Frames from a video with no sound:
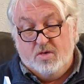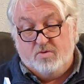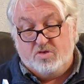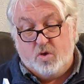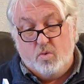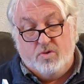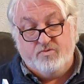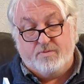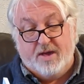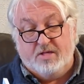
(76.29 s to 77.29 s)
was
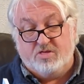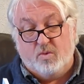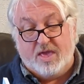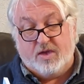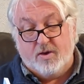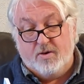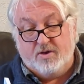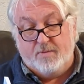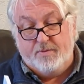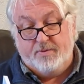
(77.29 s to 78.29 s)
200 miles away in
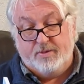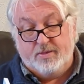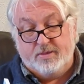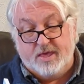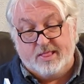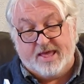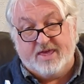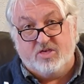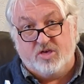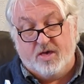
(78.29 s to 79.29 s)
Kirkham, in
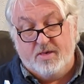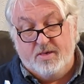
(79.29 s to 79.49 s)
Lancashire.